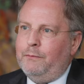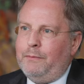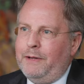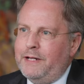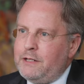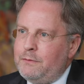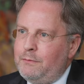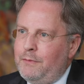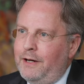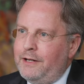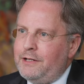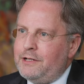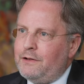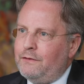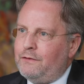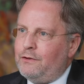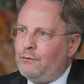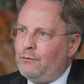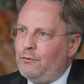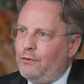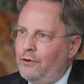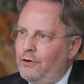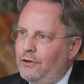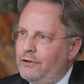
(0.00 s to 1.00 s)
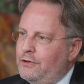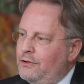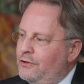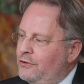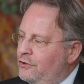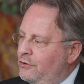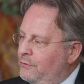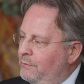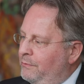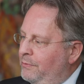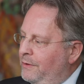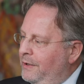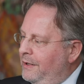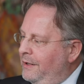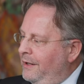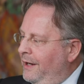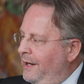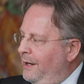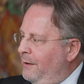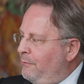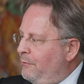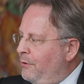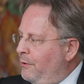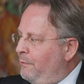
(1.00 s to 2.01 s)
the best minds of the world to be
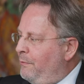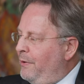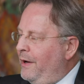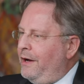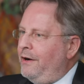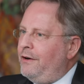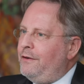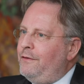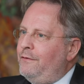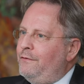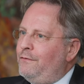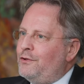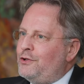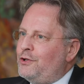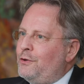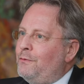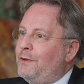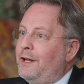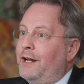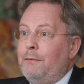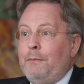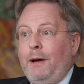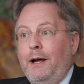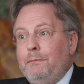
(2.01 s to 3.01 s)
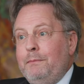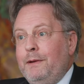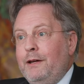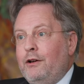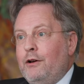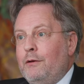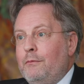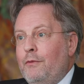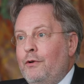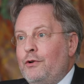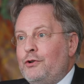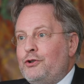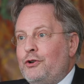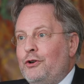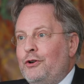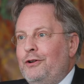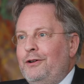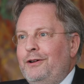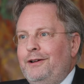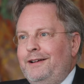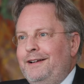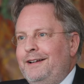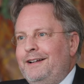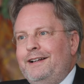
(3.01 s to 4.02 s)
prepared for something that might be
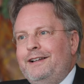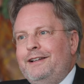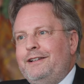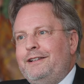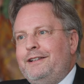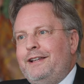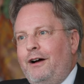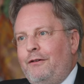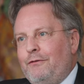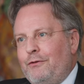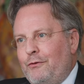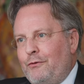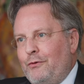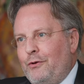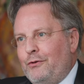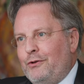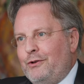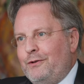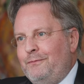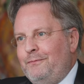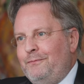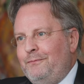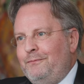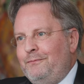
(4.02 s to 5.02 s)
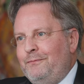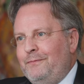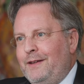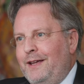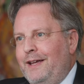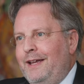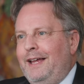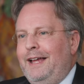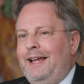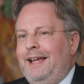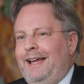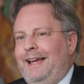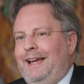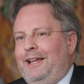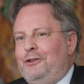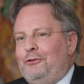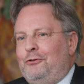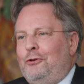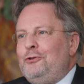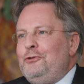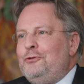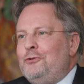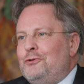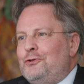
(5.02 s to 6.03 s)
commercial down the road? Mm-hmm.
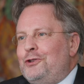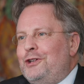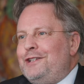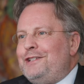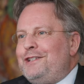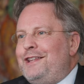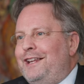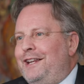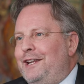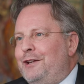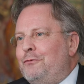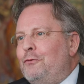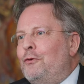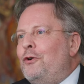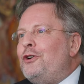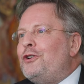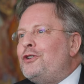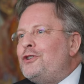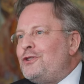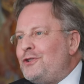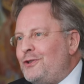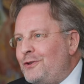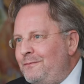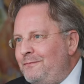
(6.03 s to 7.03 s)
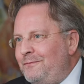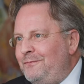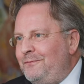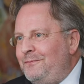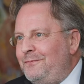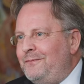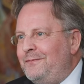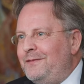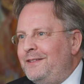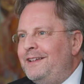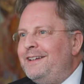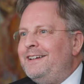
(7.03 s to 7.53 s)
The good news is that it works. Oh.